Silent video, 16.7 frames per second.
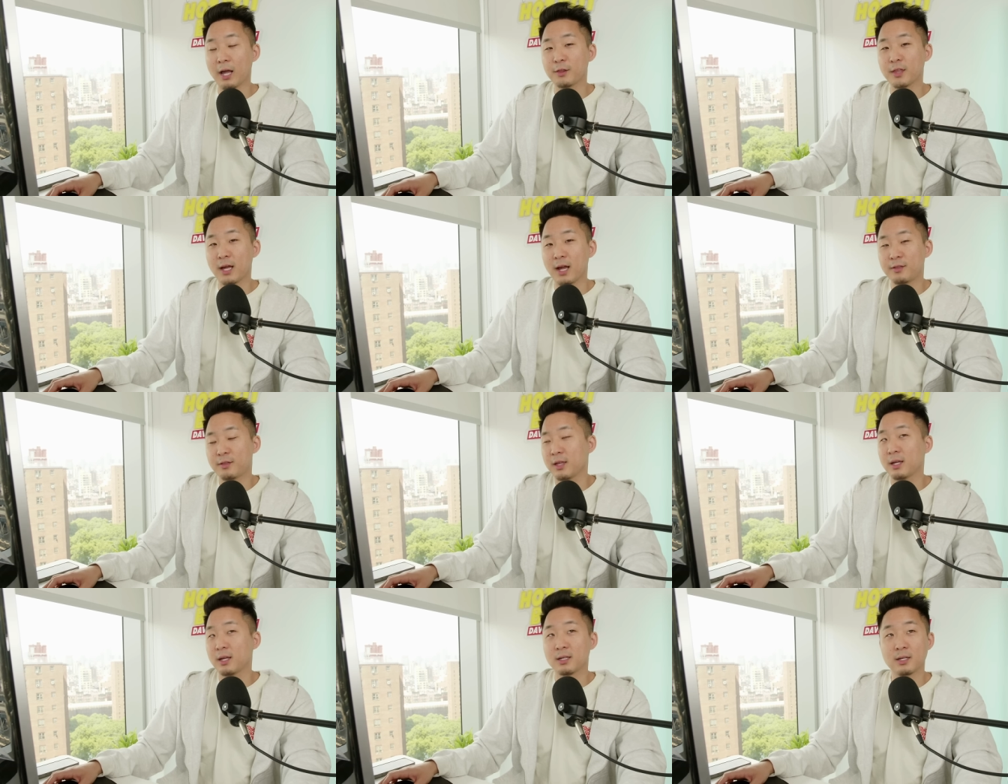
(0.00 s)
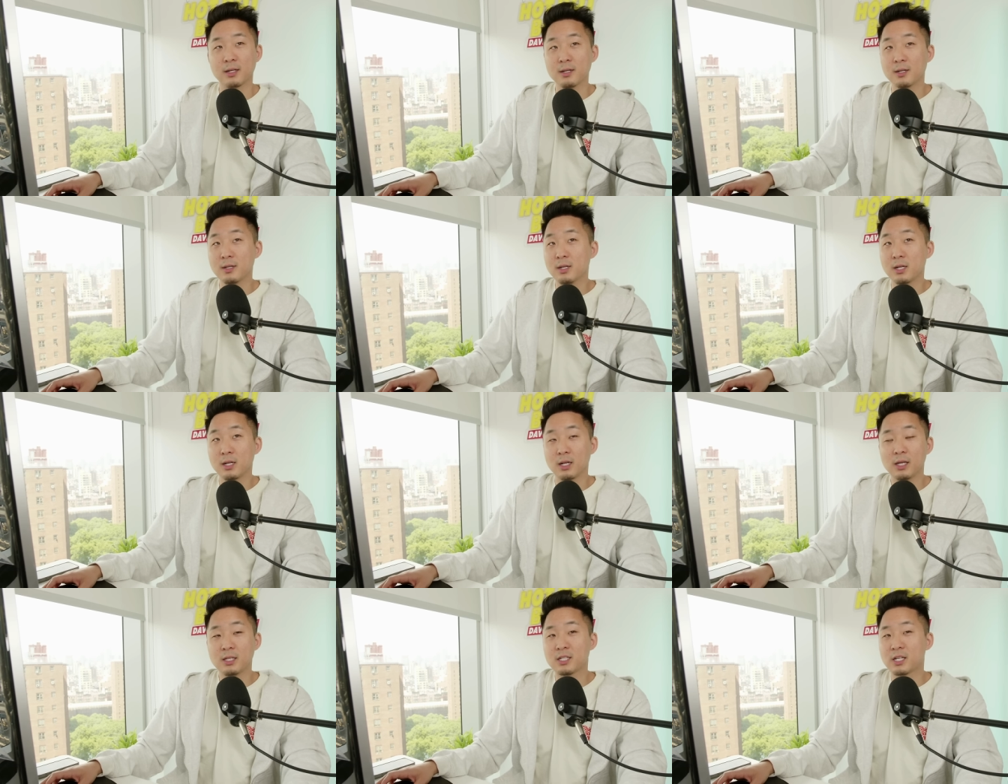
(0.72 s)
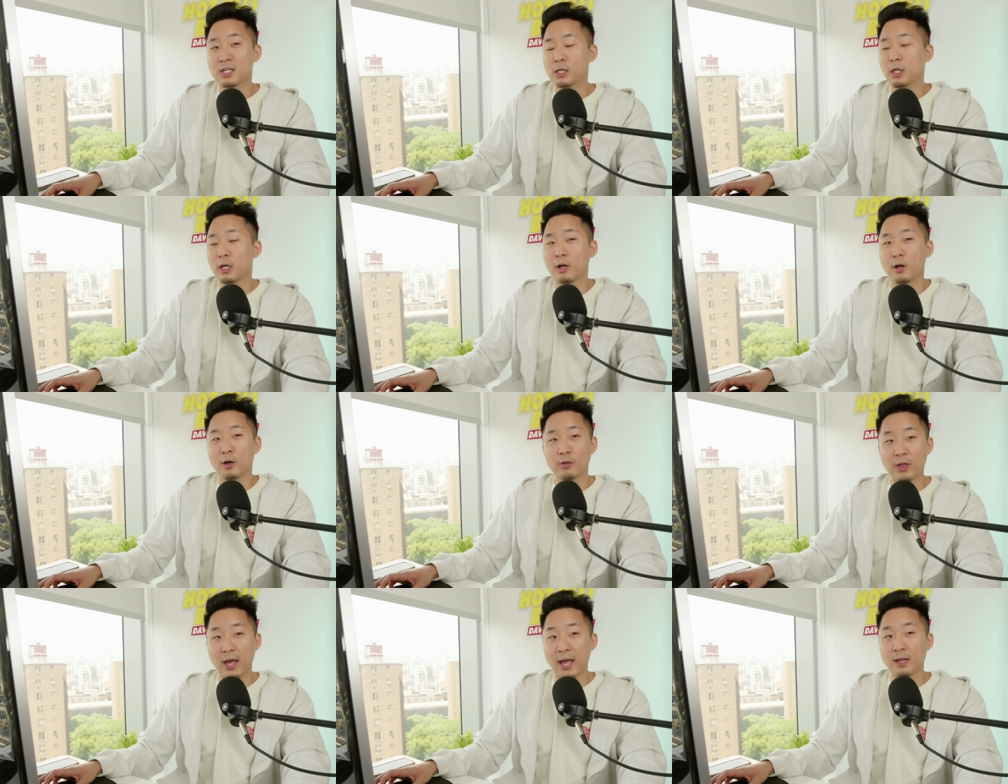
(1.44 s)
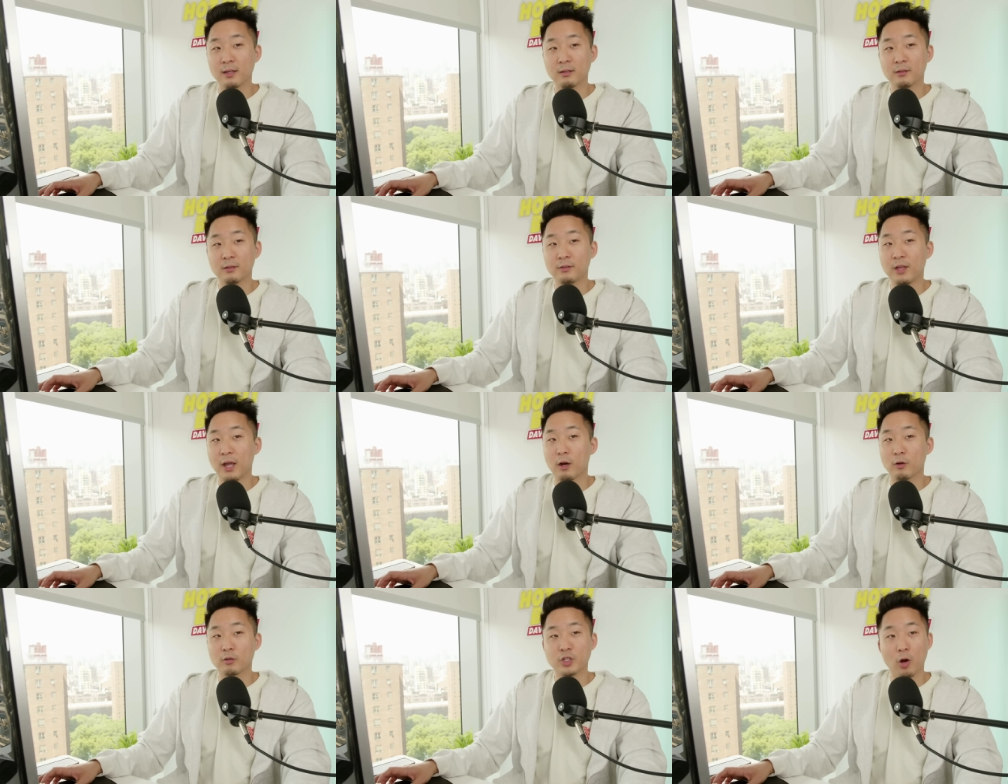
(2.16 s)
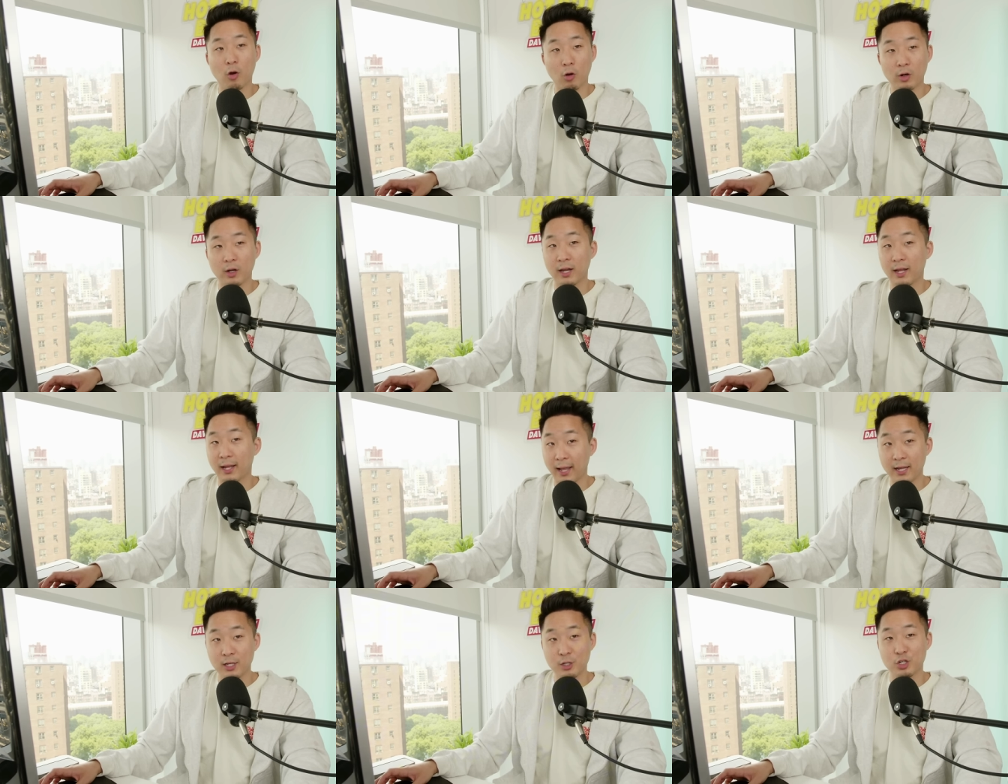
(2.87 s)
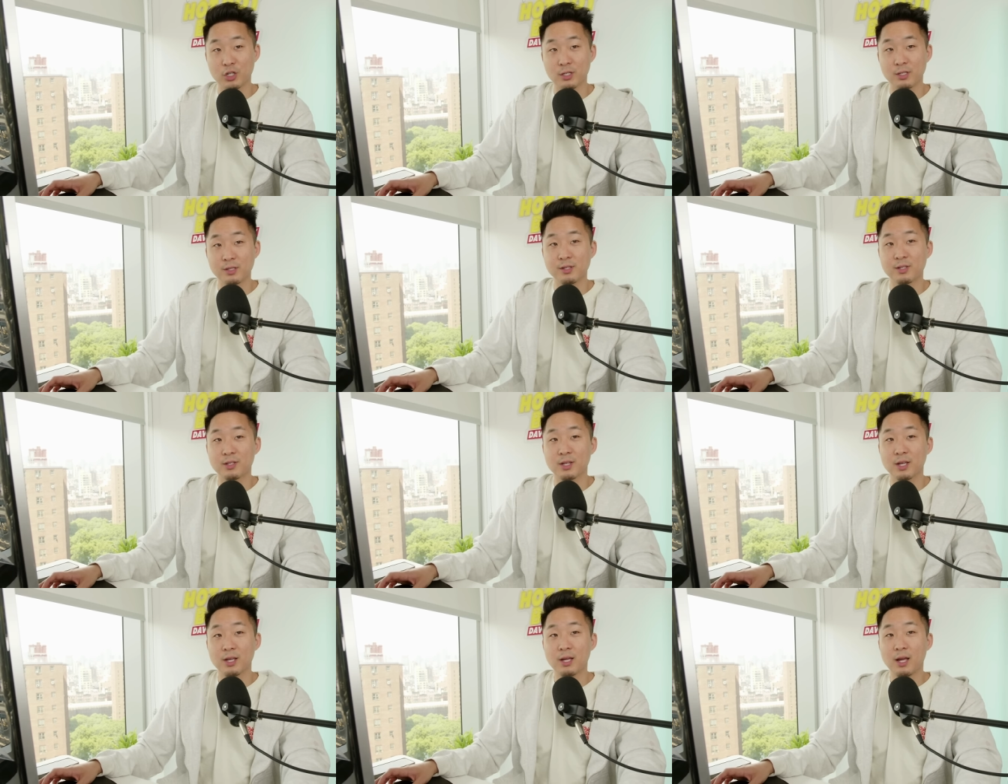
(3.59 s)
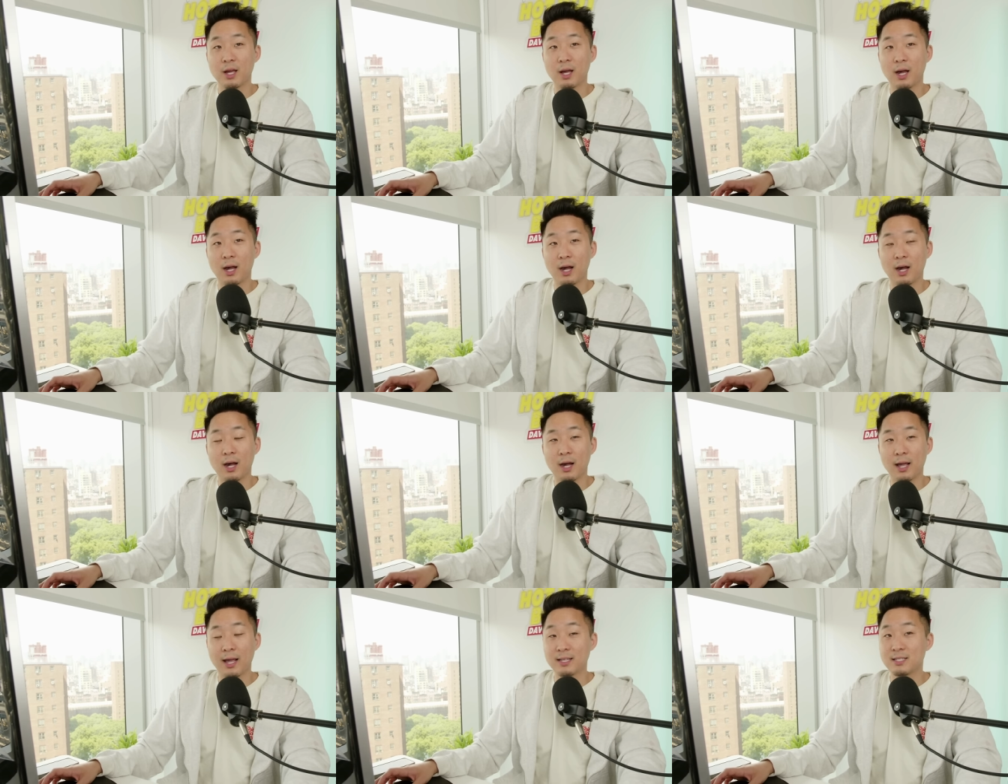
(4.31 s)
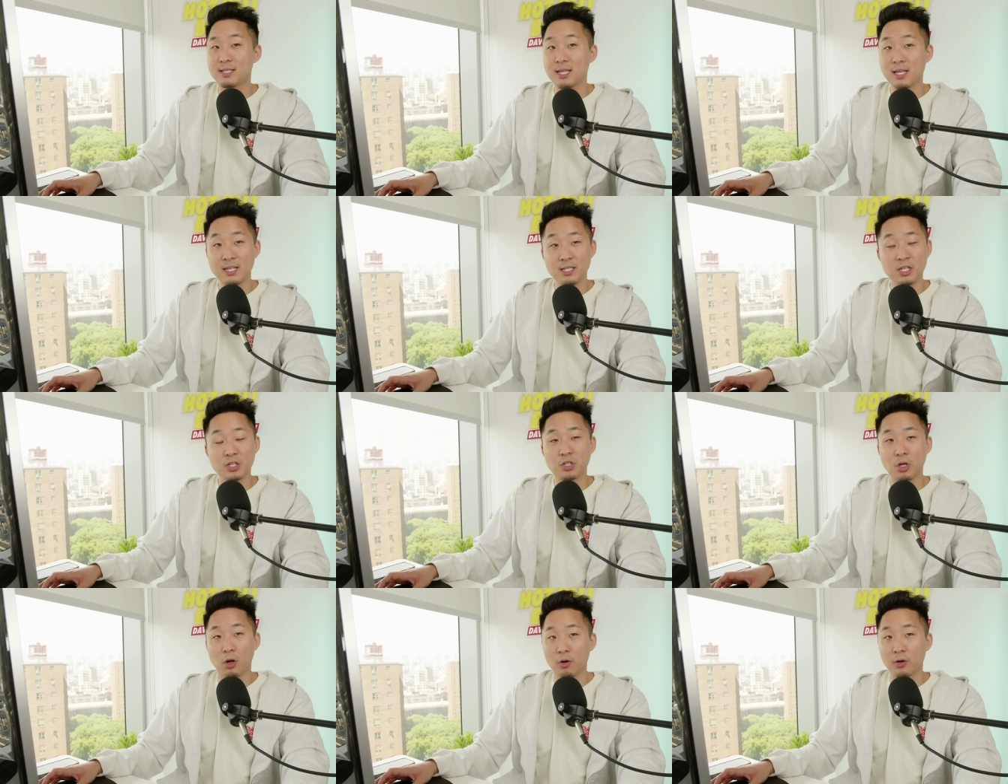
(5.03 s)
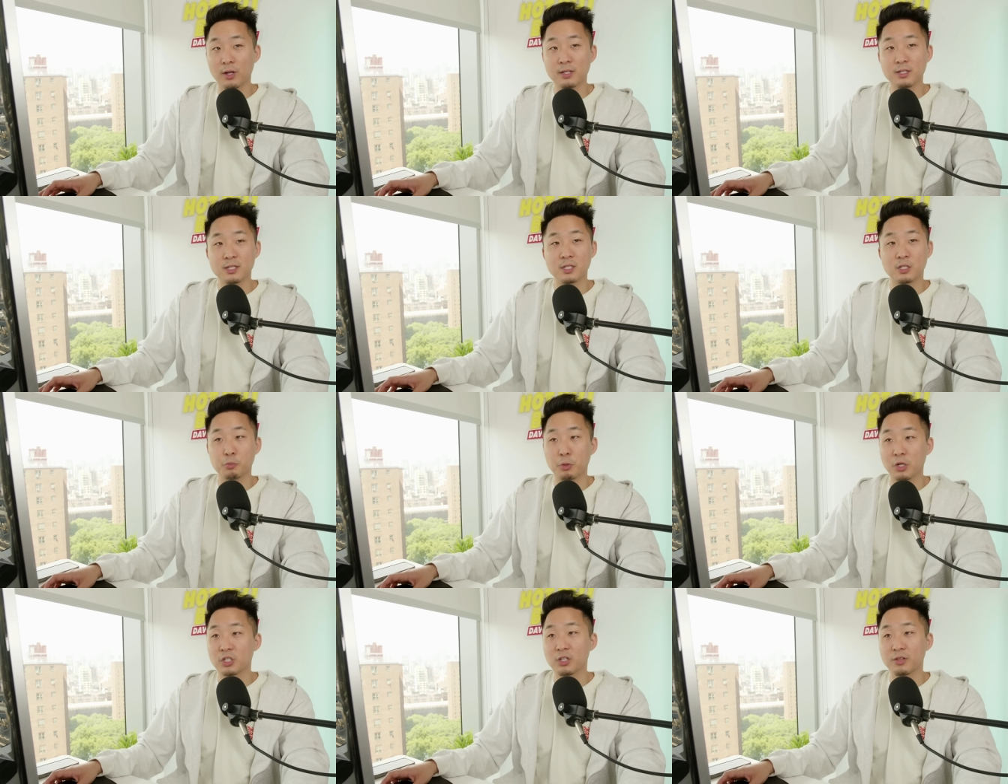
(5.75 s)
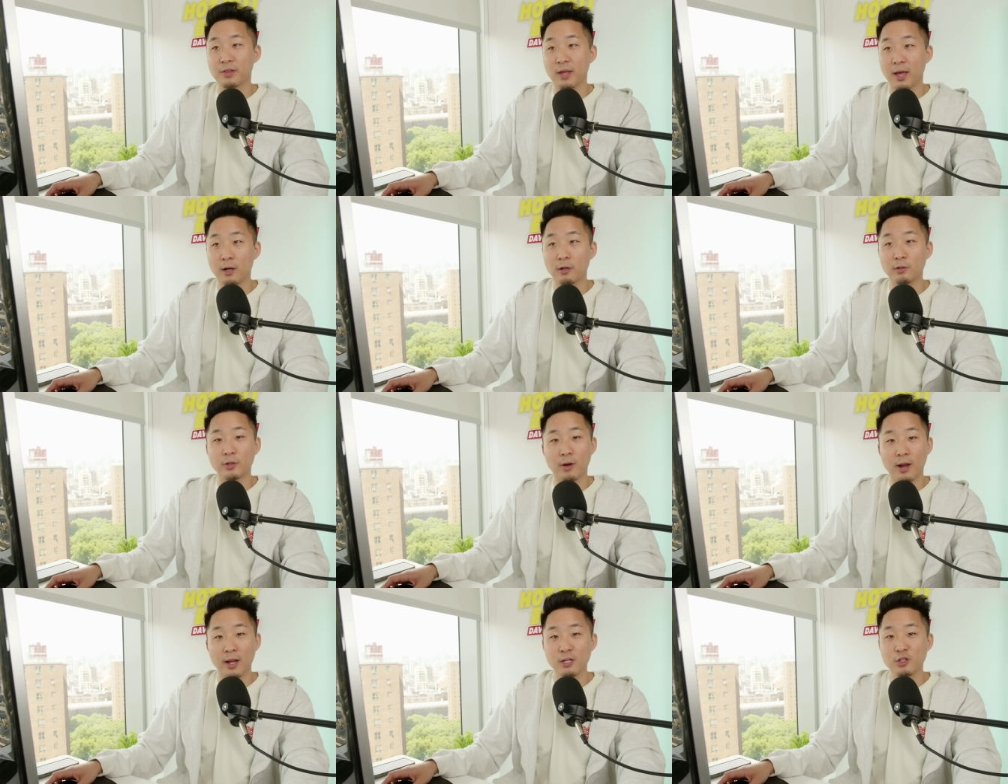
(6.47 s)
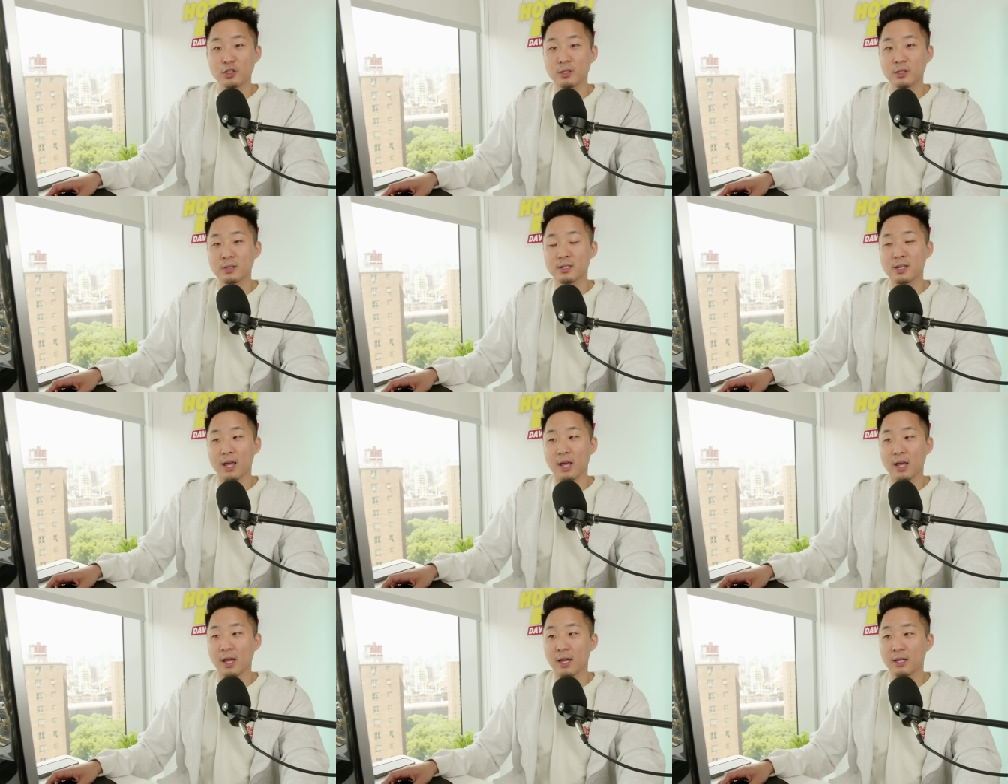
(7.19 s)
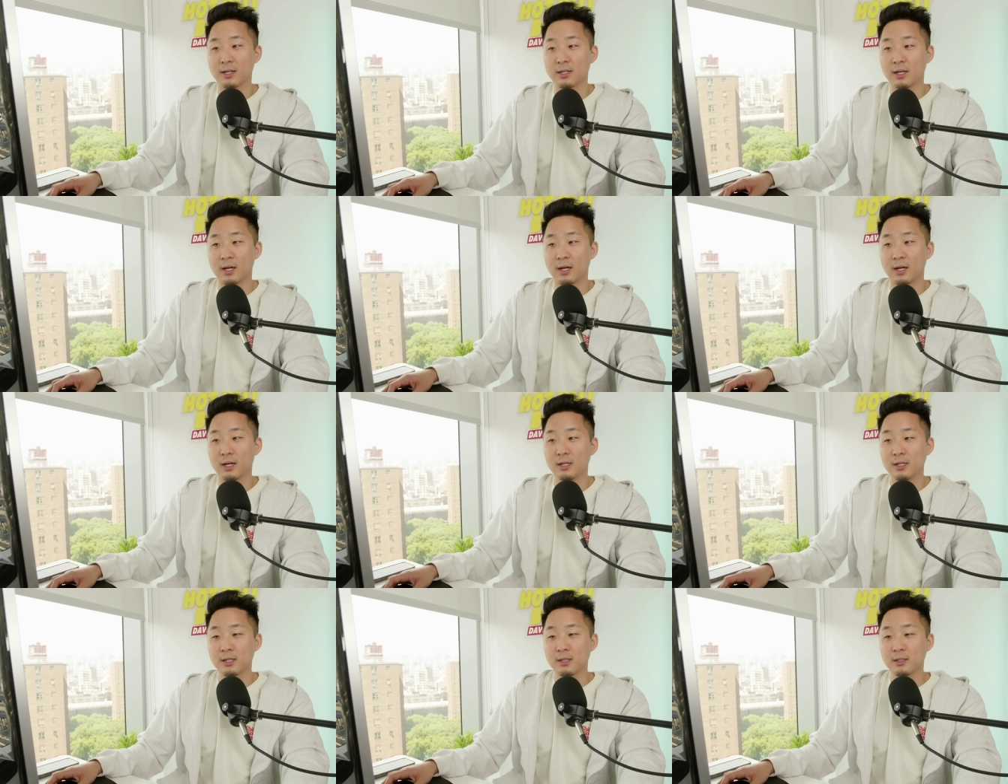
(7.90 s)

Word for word: I, I think it's clear that they are targeting Asians uh, as easy targets, especially the elder Asians, and uh,